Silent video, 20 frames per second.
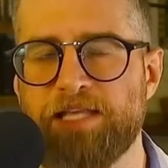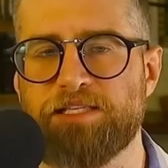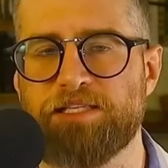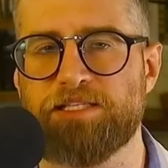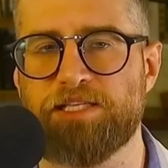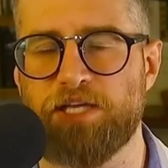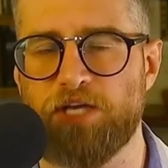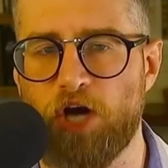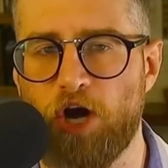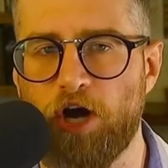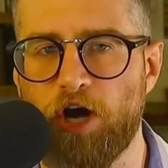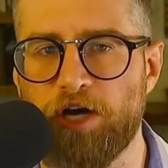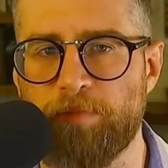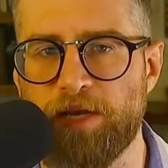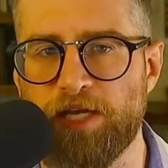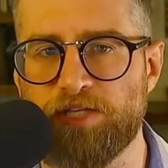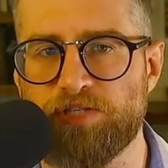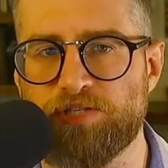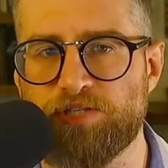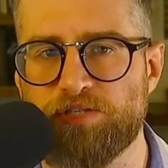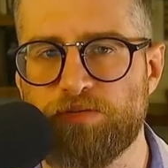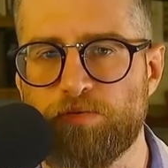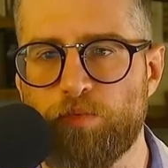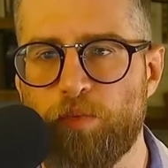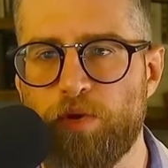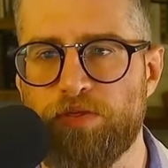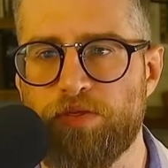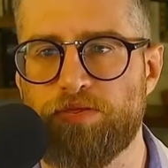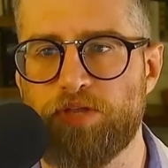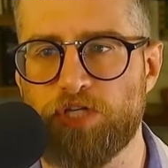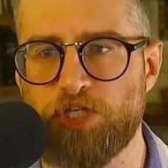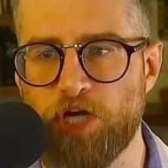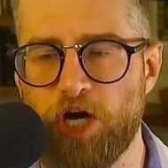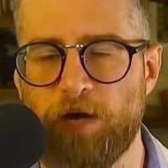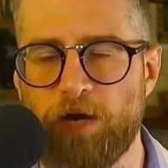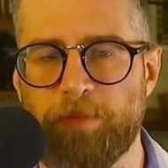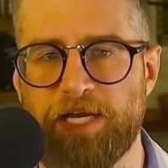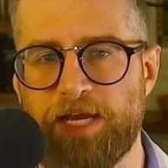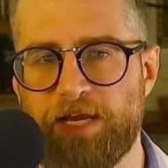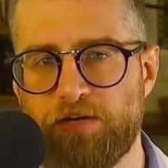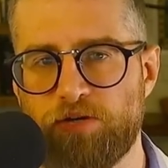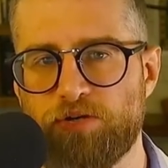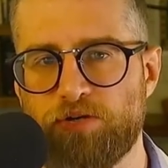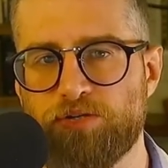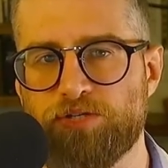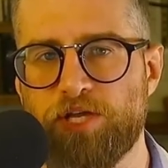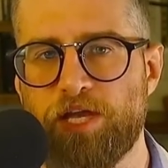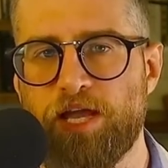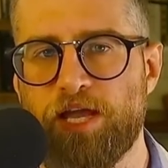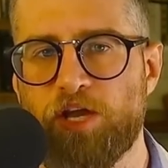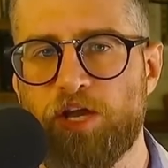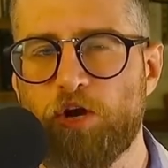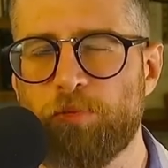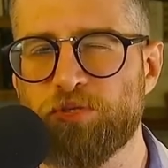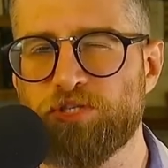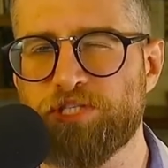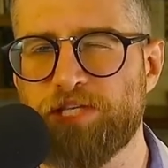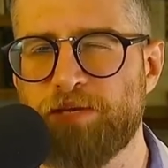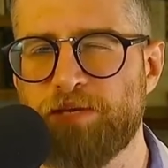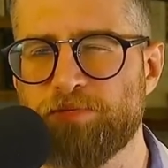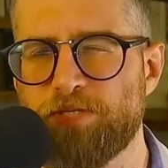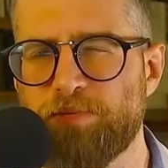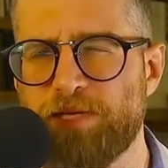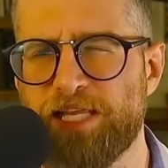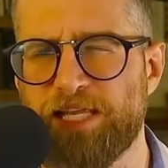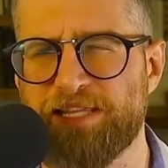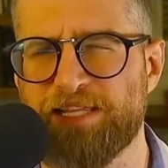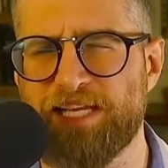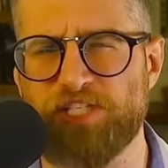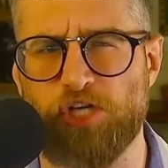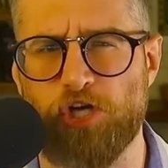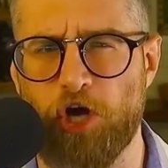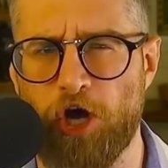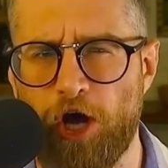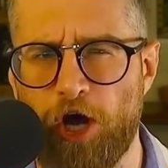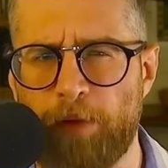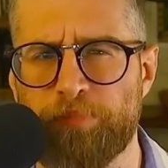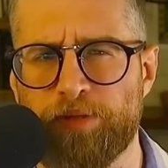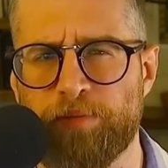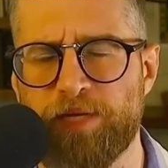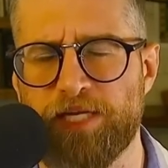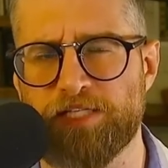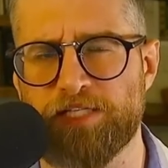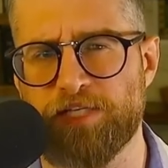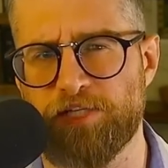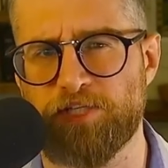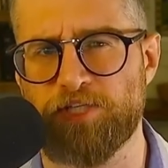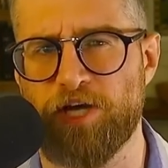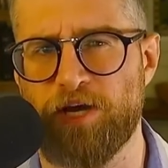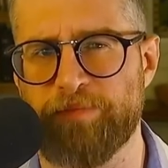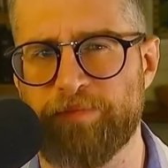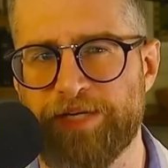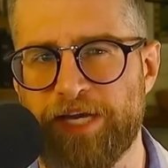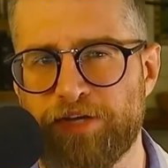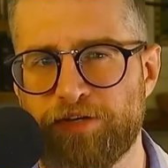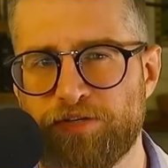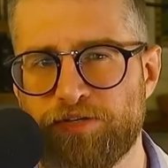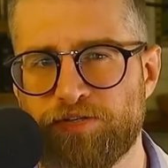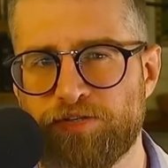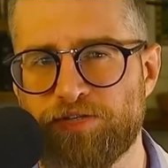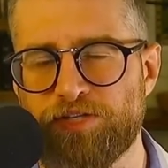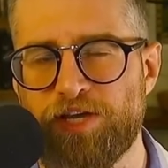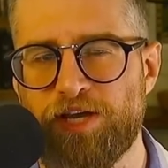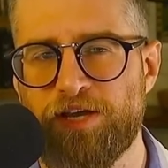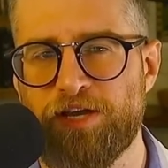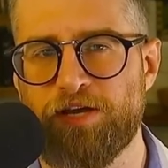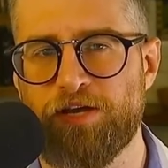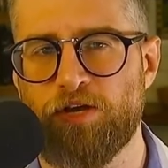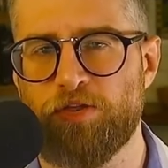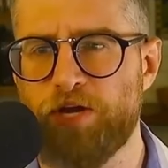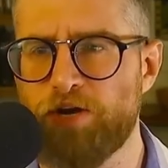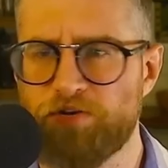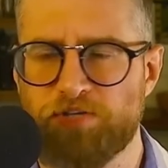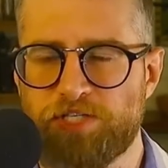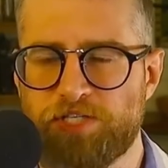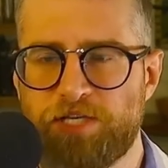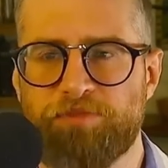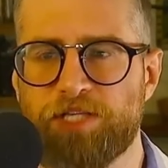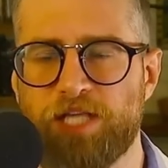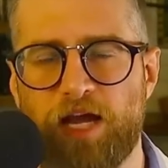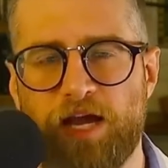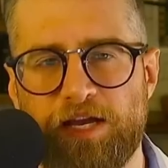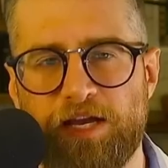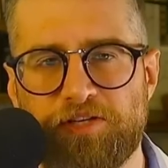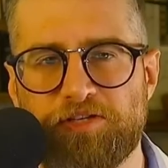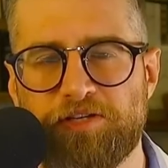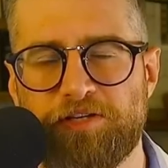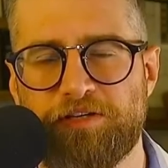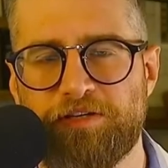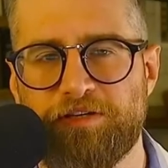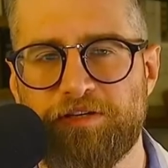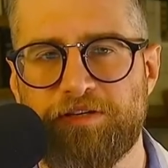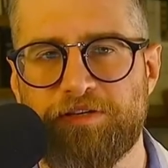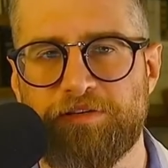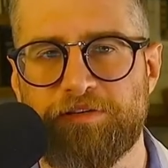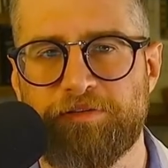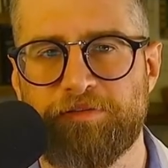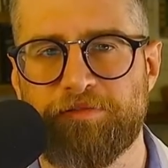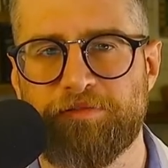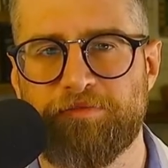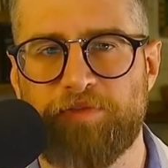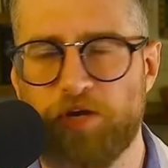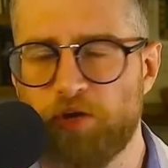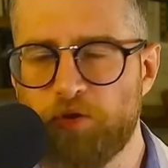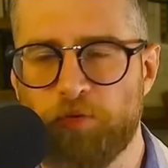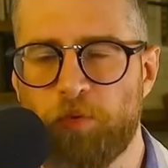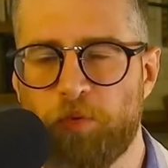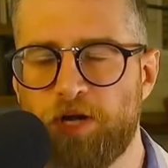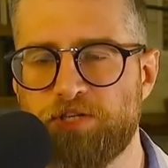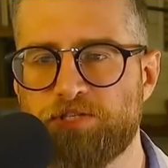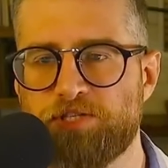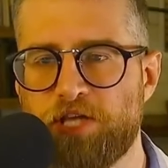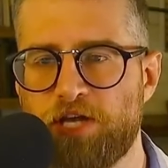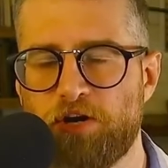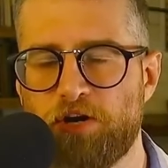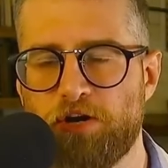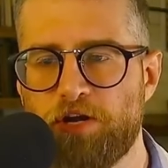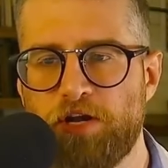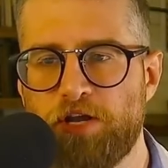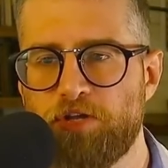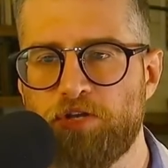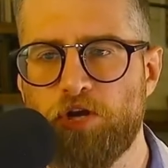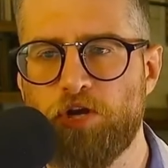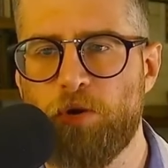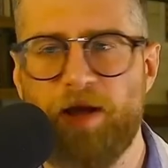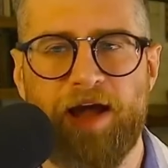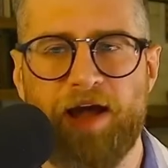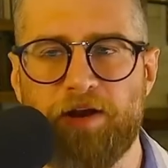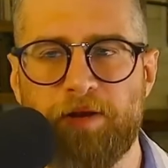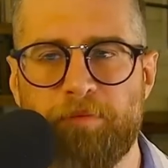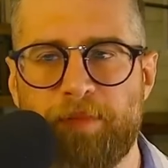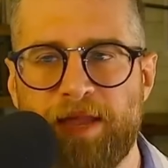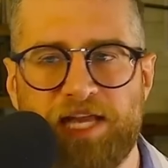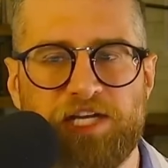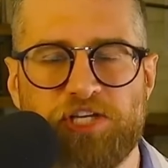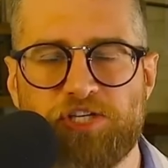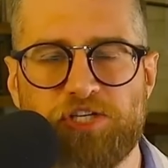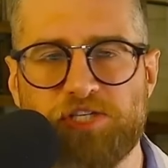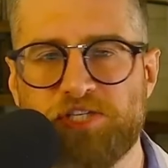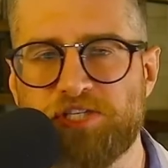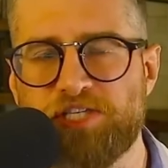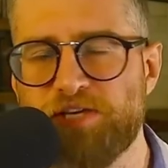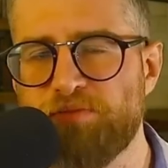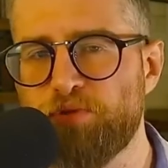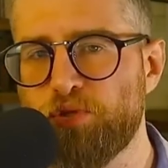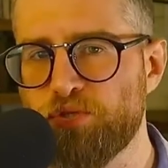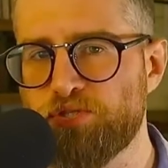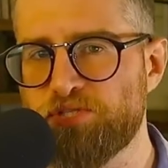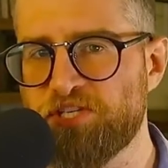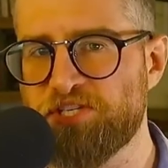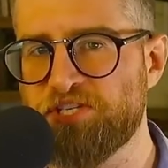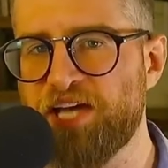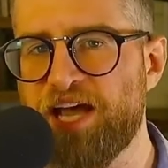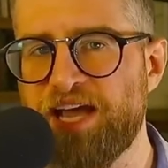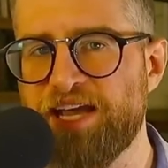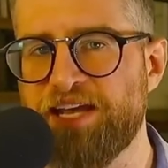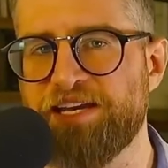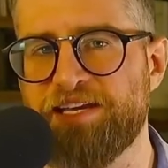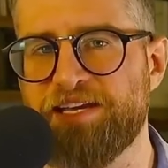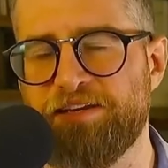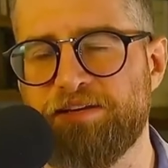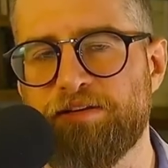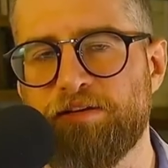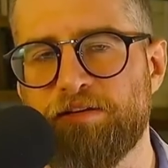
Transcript: synonymous with the dominators. It almost seems to me like that's a compliment to the dominators. They're civilized. They're the ones that know how to manage a civil society.